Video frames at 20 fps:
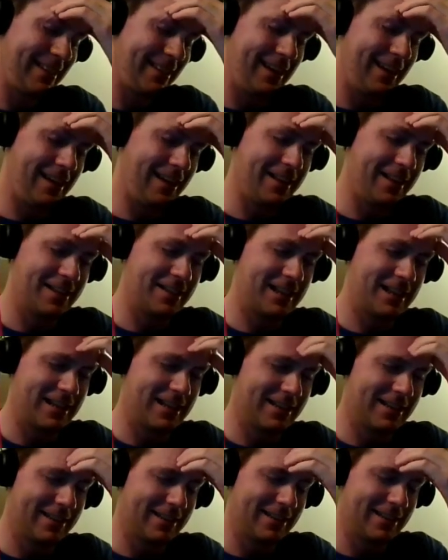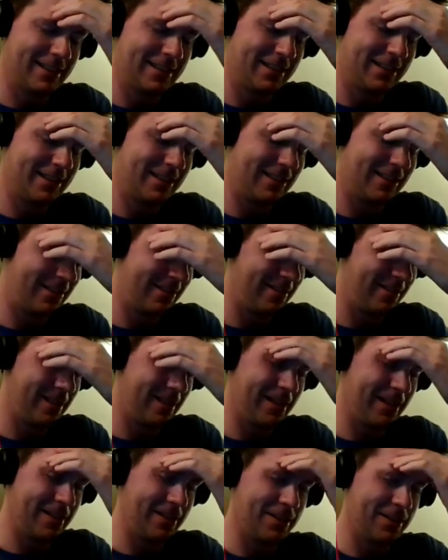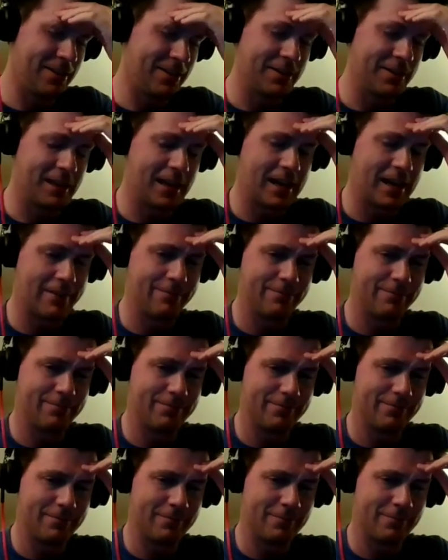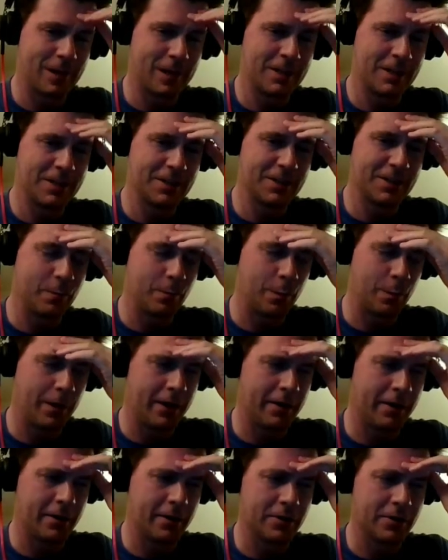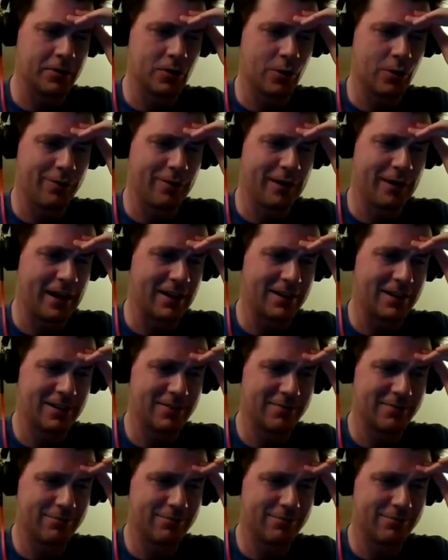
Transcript: it's this just got racist and weird. It's so fast.